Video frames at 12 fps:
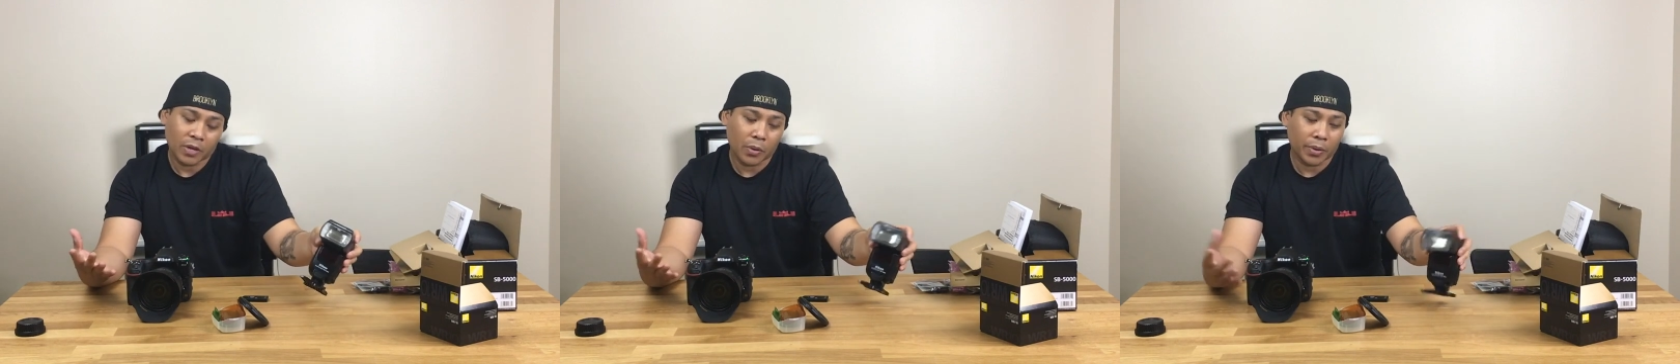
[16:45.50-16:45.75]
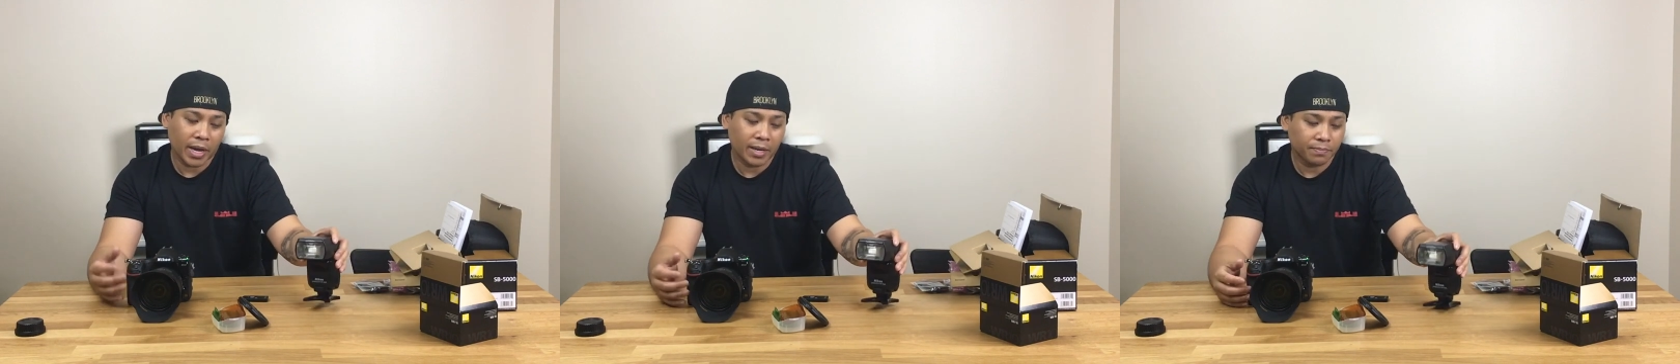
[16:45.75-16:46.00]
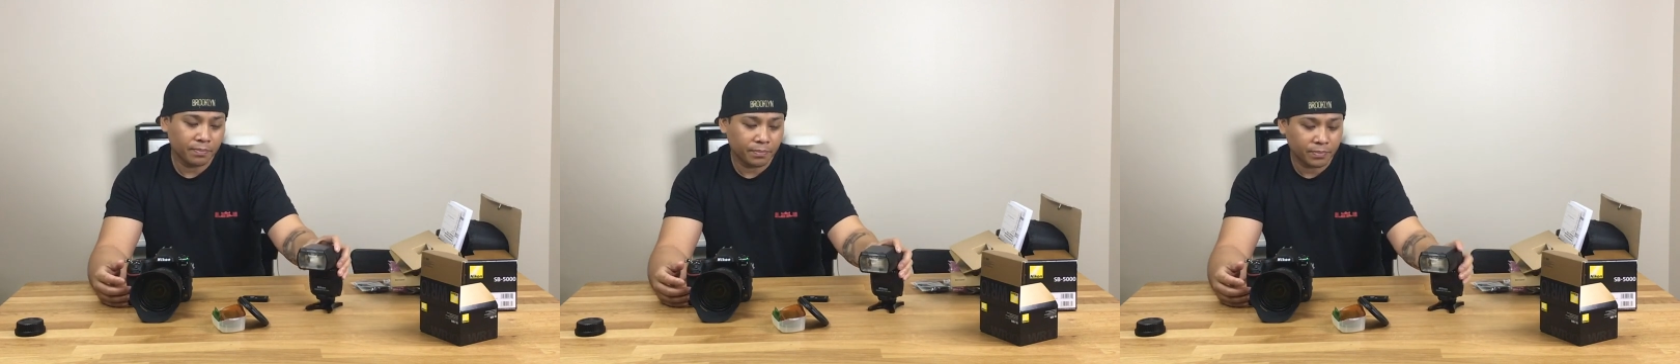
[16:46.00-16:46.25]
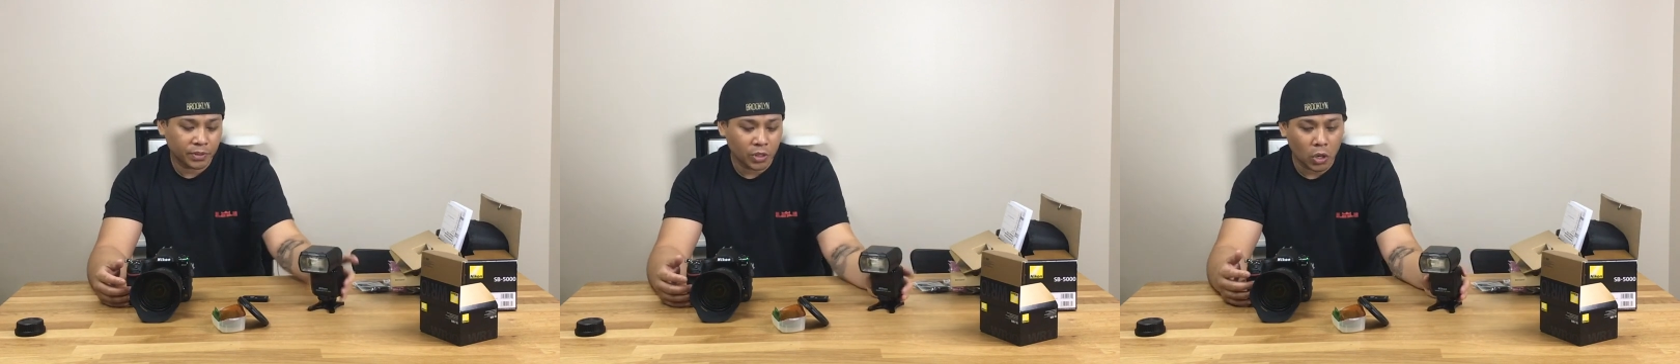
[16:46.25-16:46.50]
Okay,
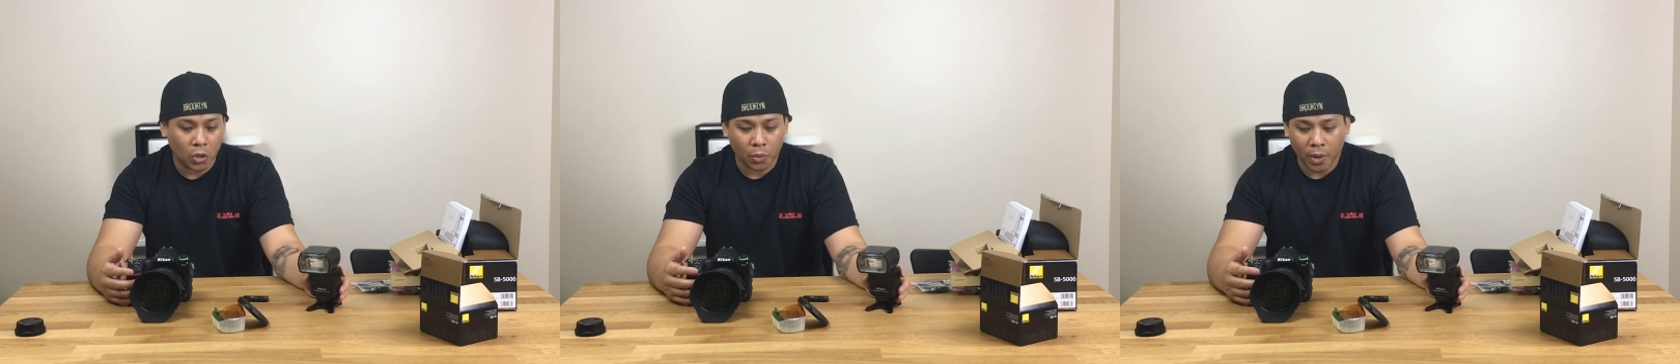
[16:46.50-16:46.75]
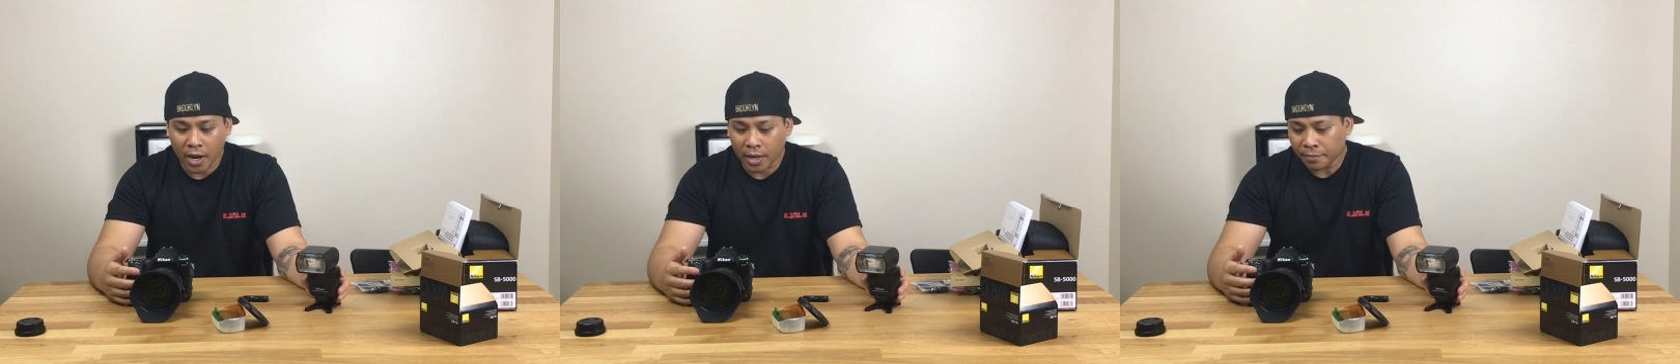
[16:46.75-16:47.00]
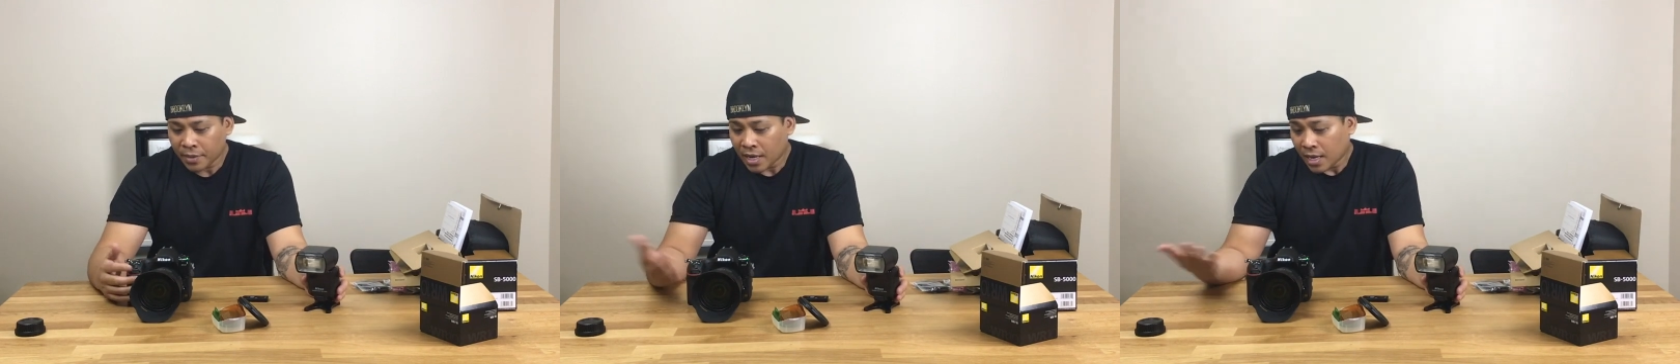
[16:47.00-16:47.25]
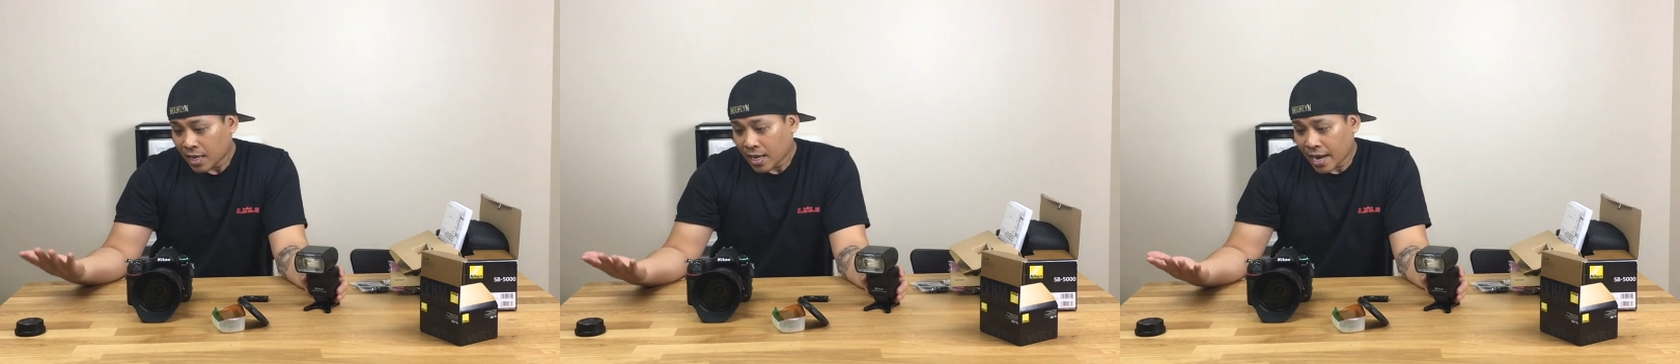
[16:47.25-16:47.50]
so
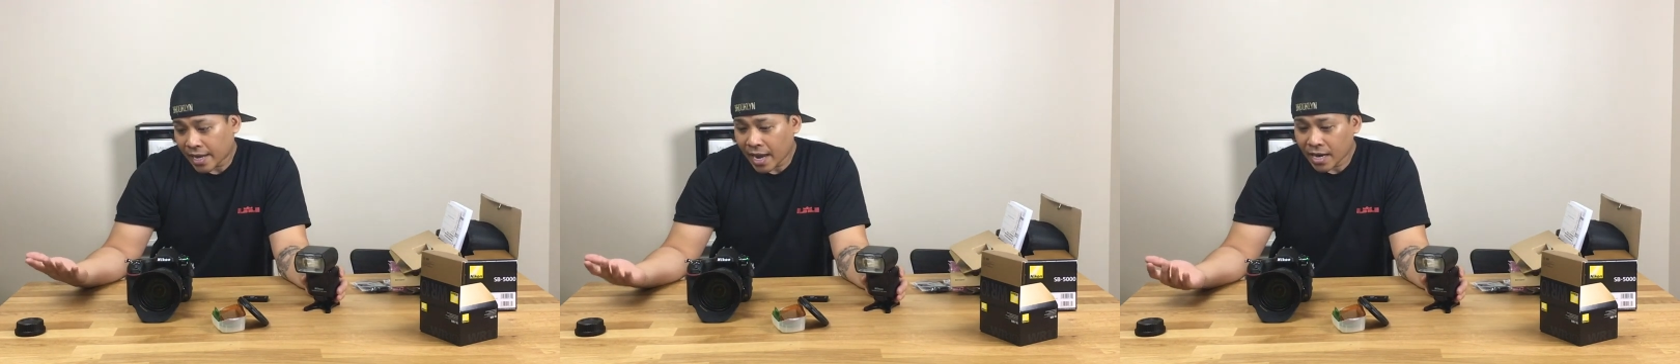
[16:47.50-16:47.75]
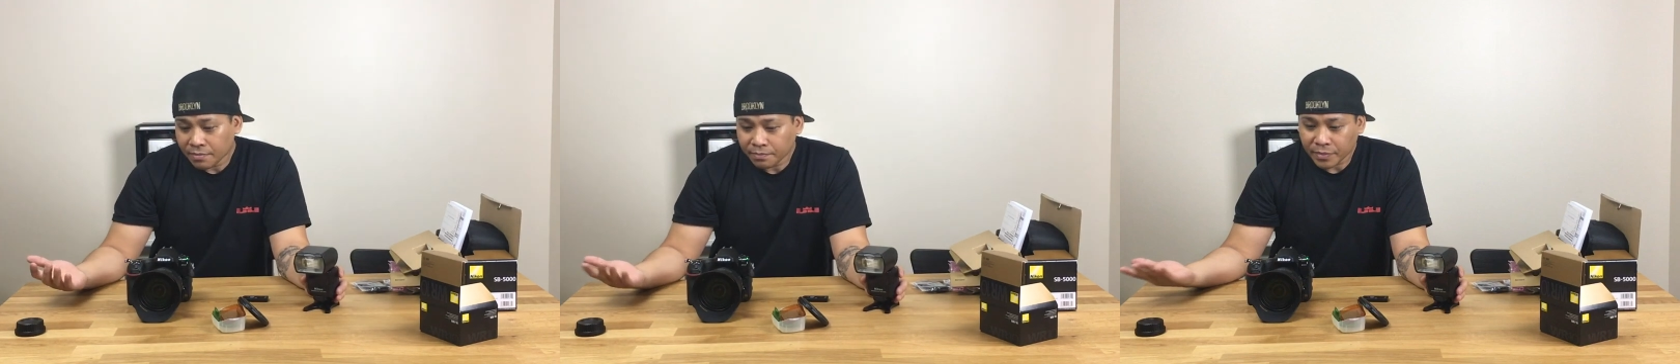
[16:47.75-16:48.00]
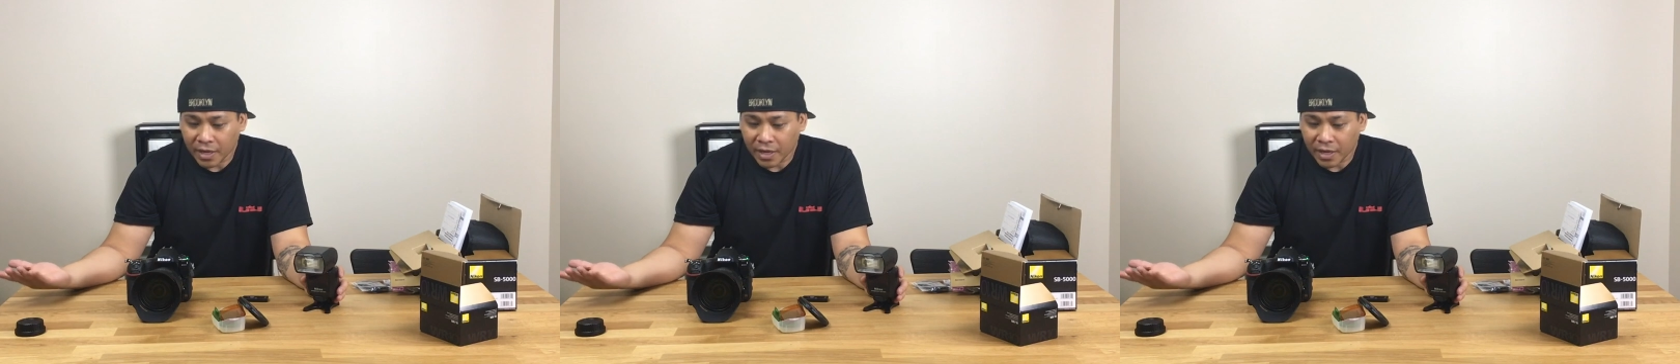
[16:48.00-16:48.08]
again,